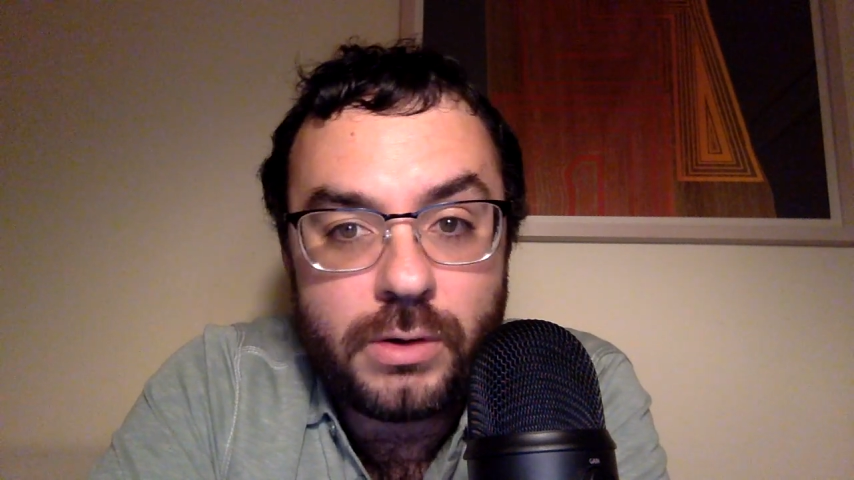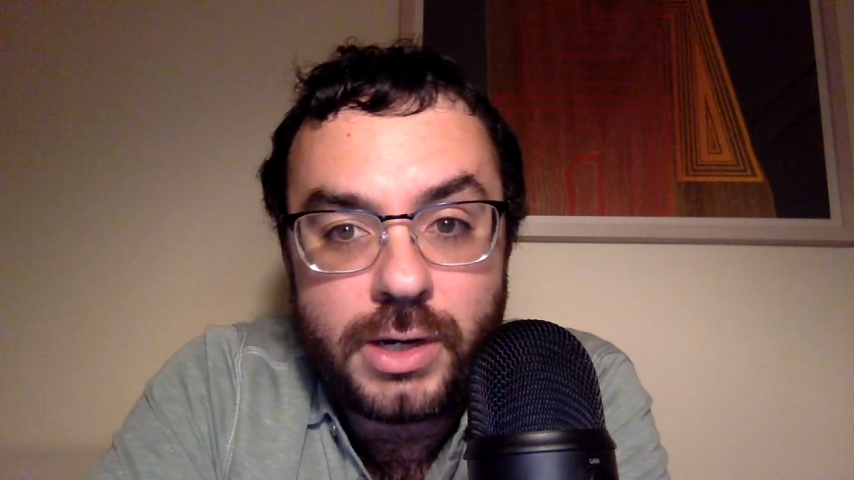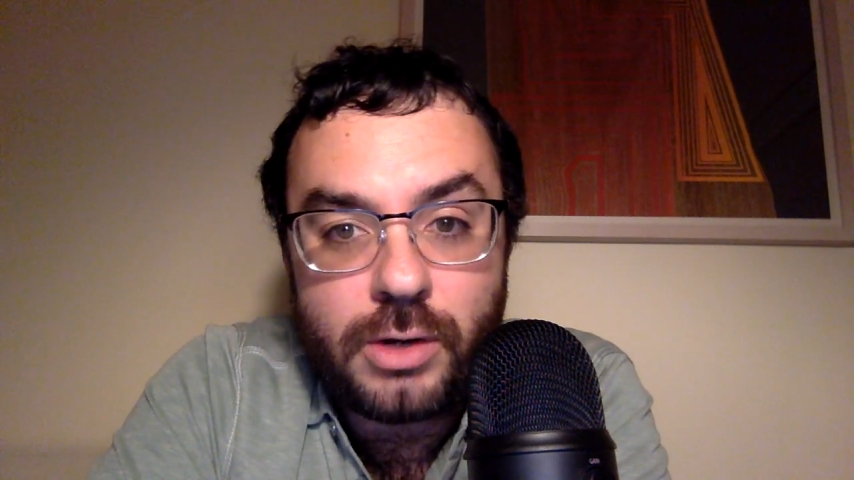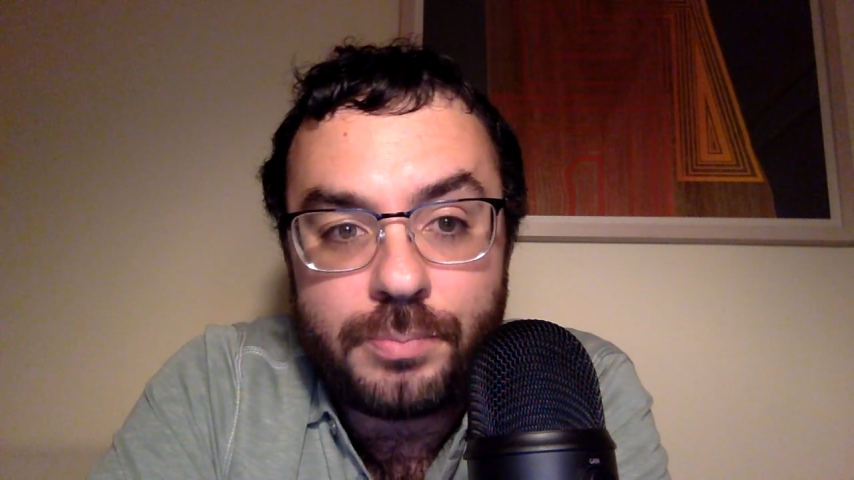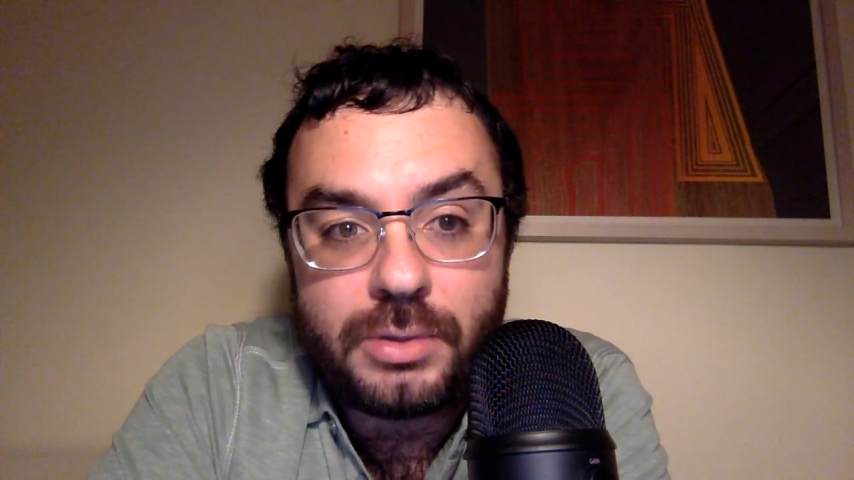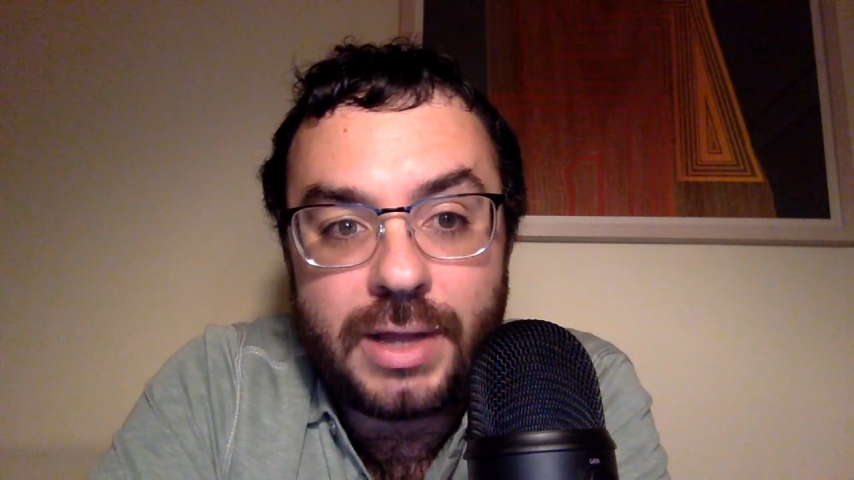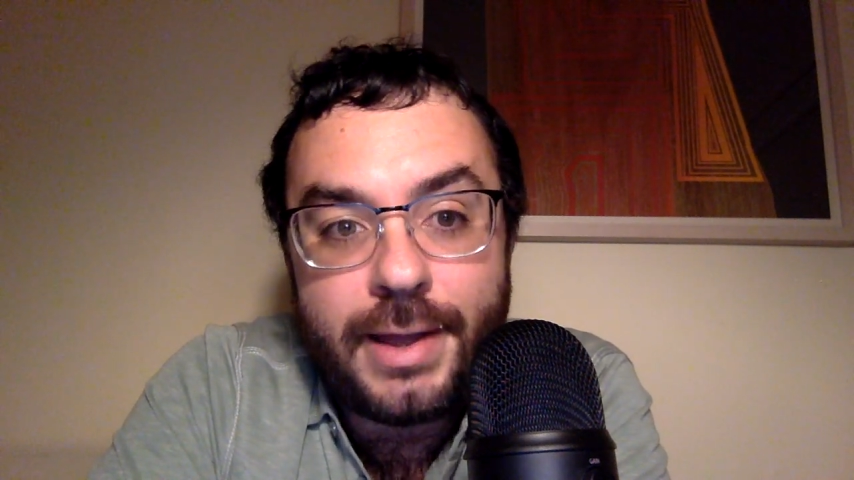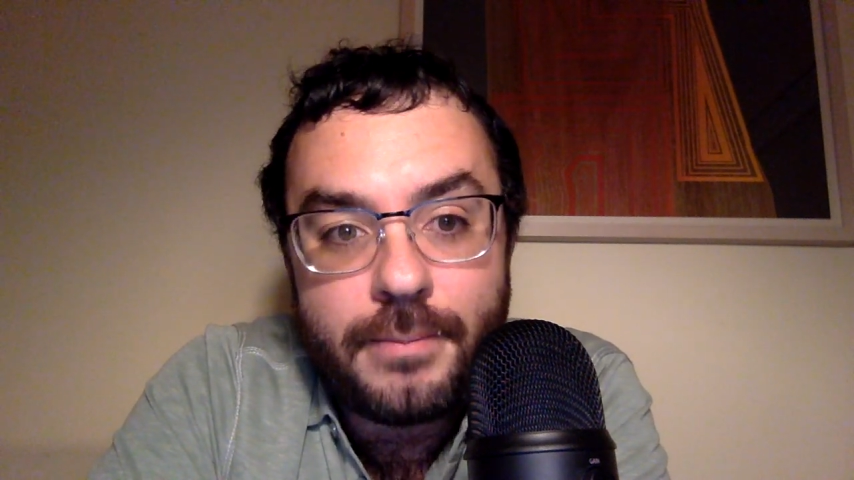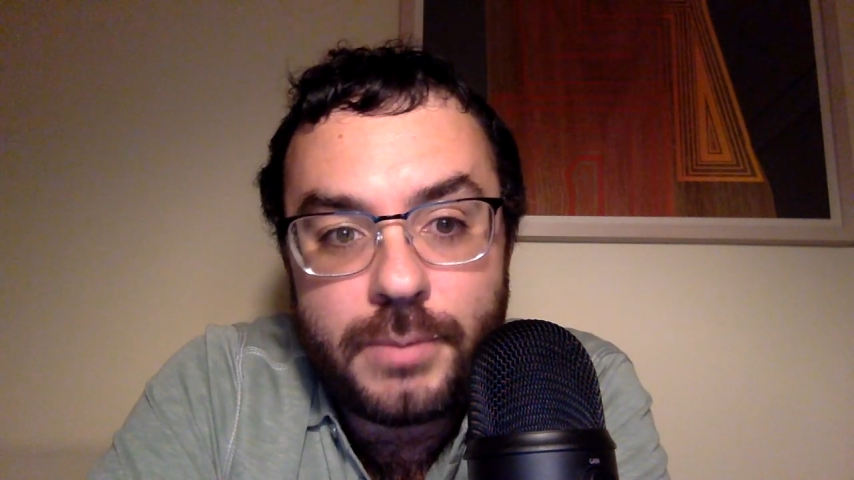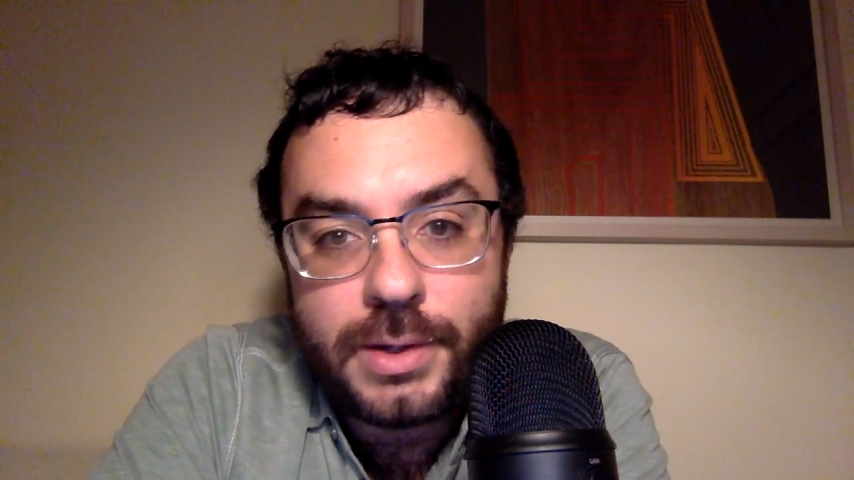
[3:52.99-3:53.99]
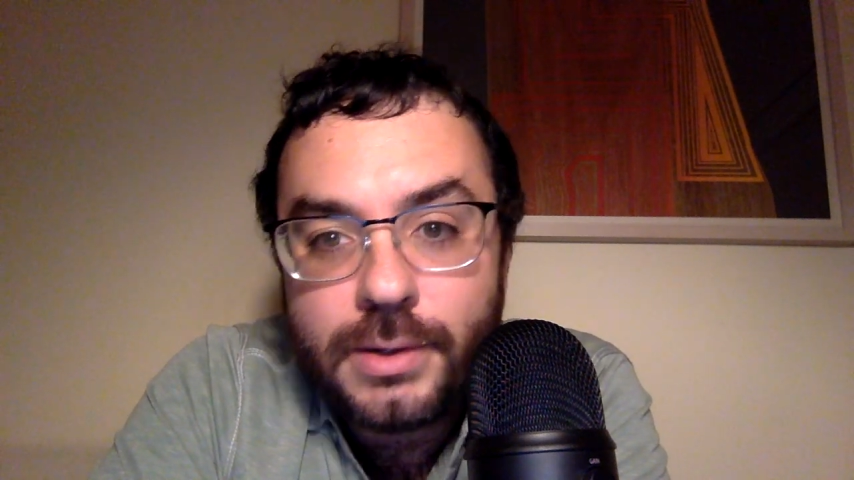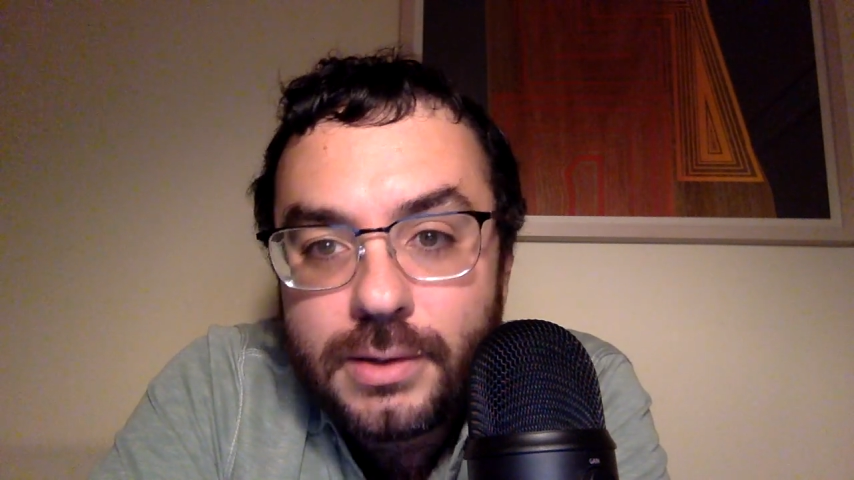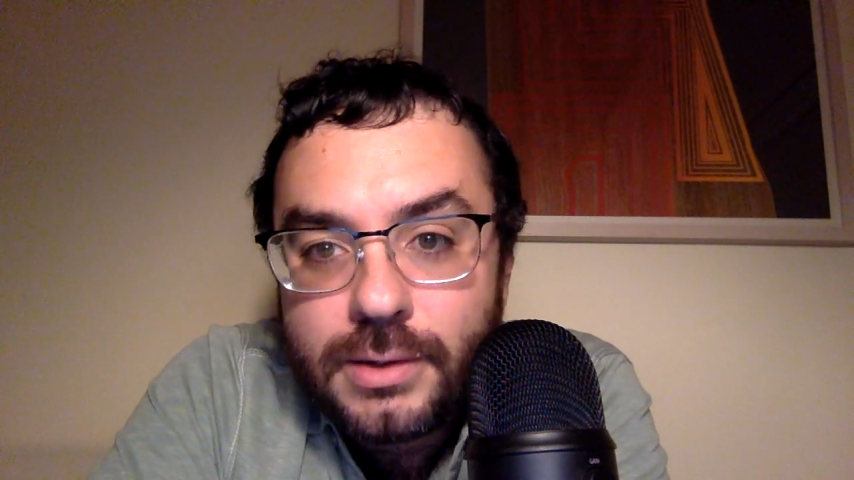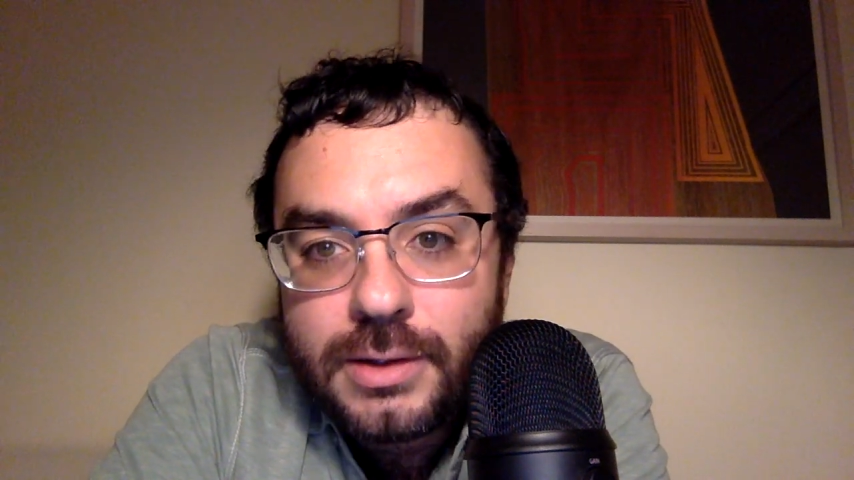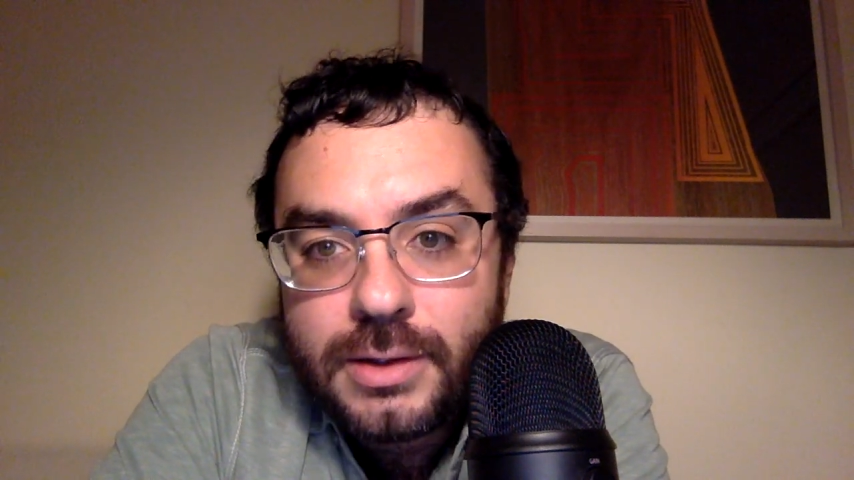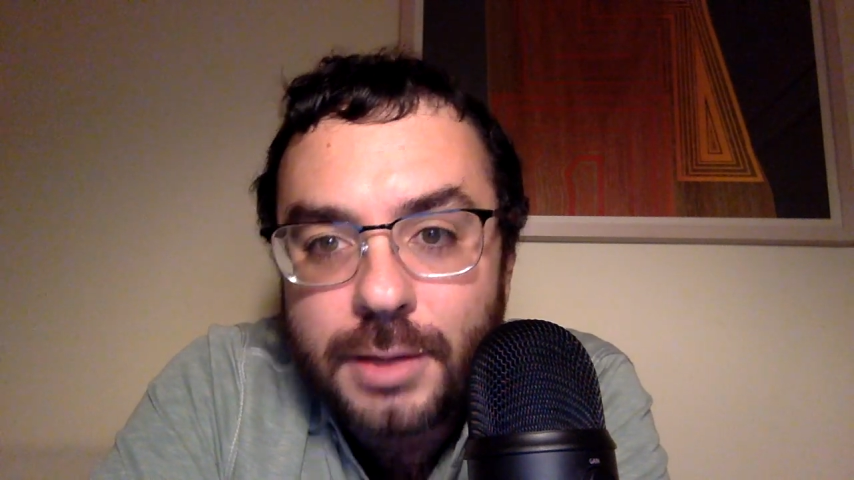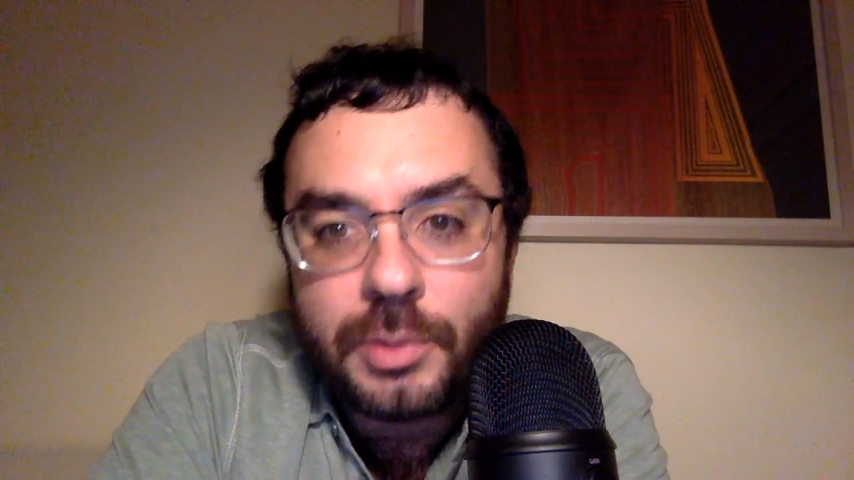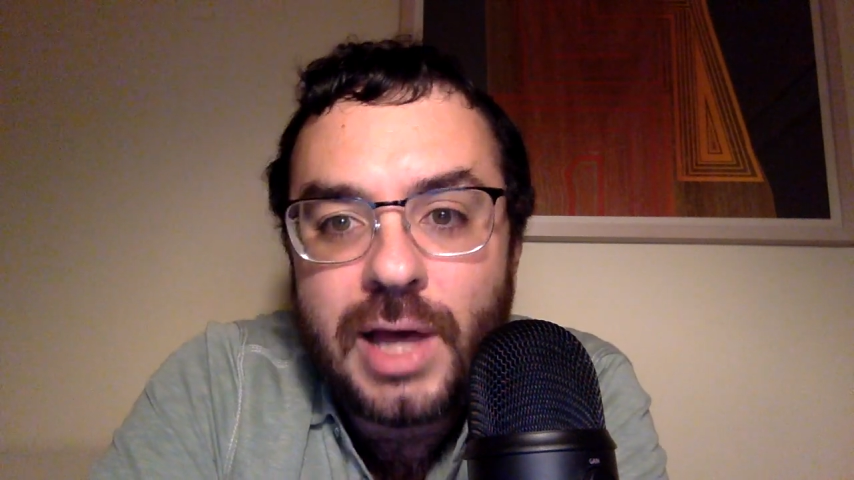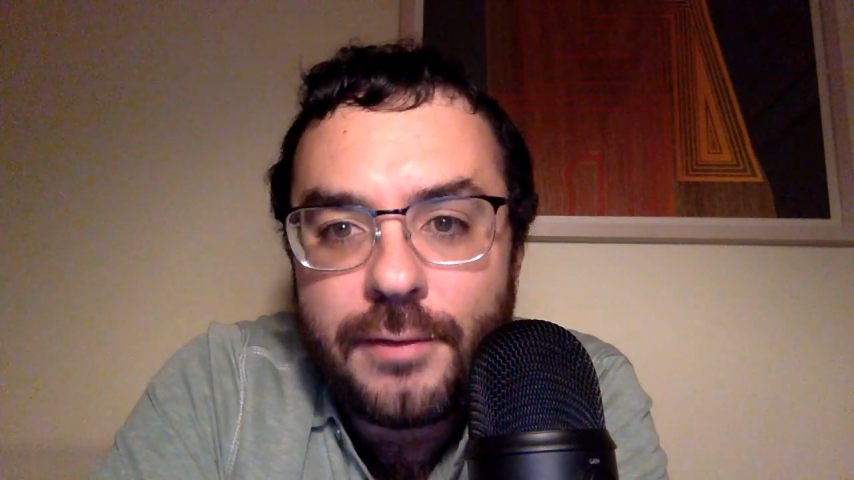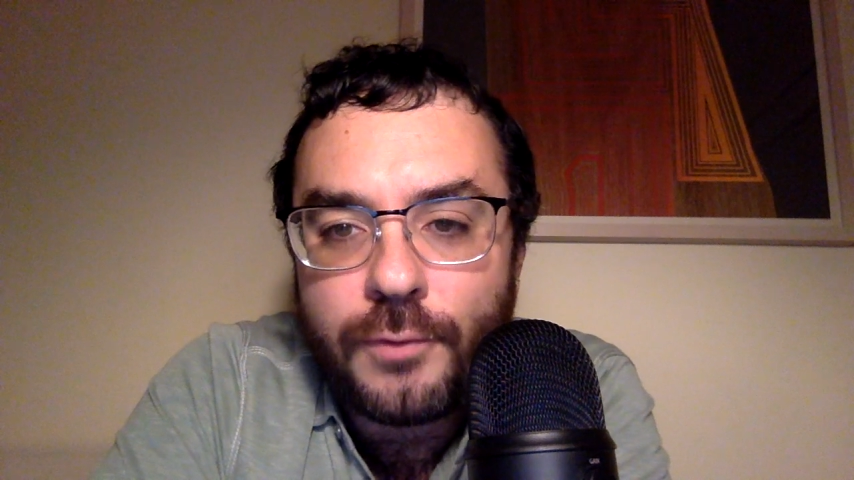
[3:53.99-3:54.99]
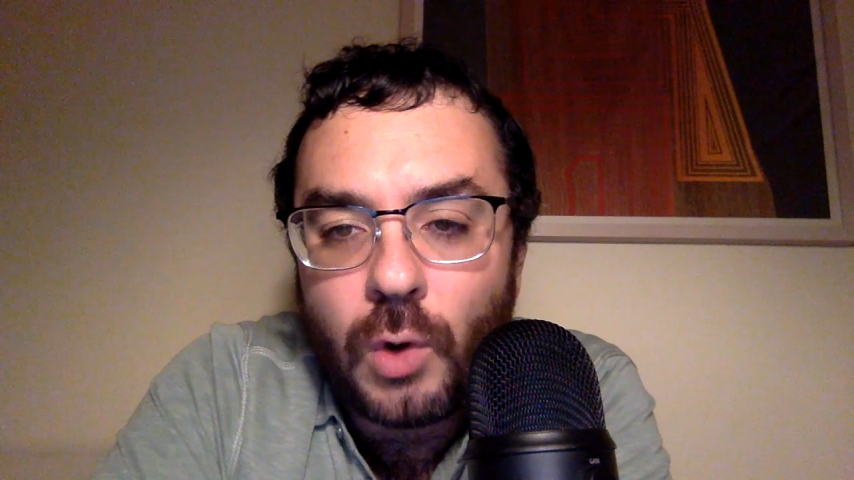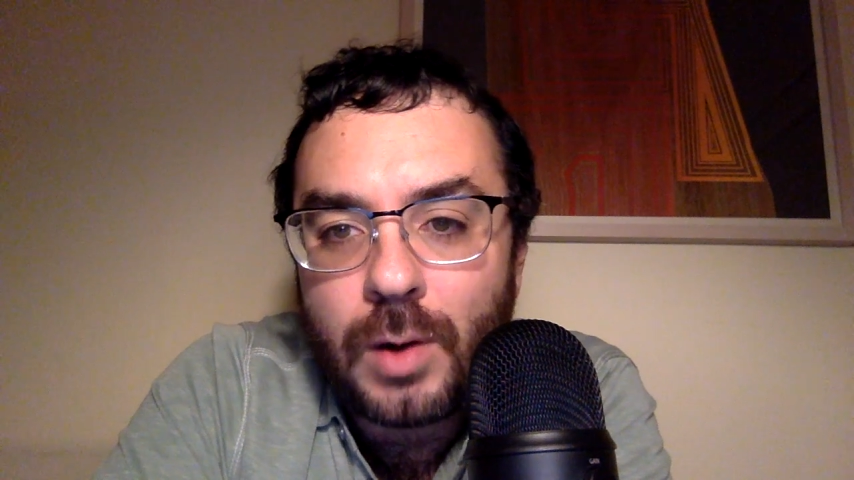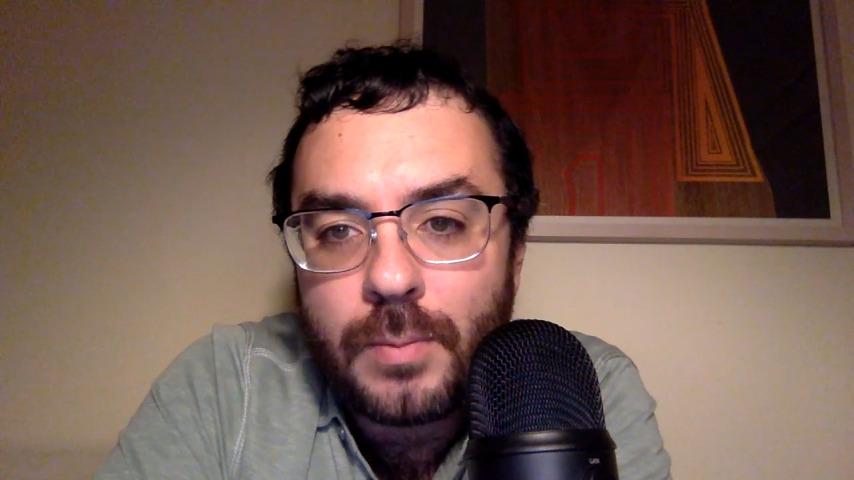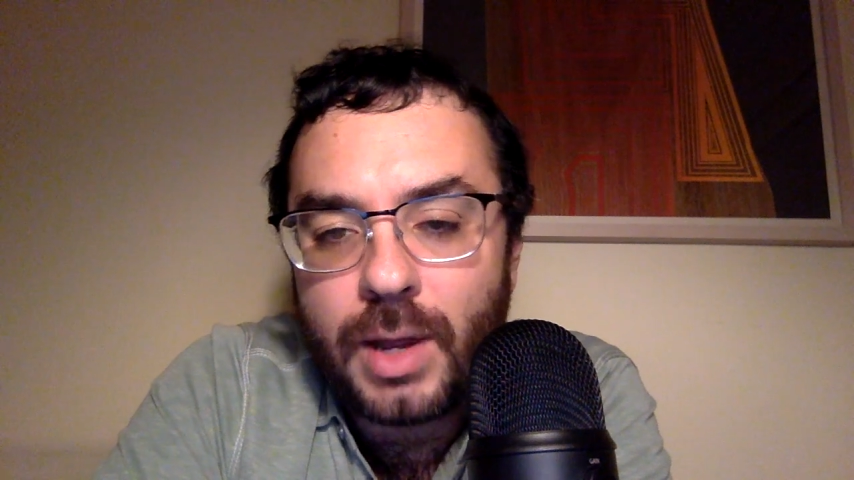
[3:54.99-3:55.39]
and I don't blame the platform.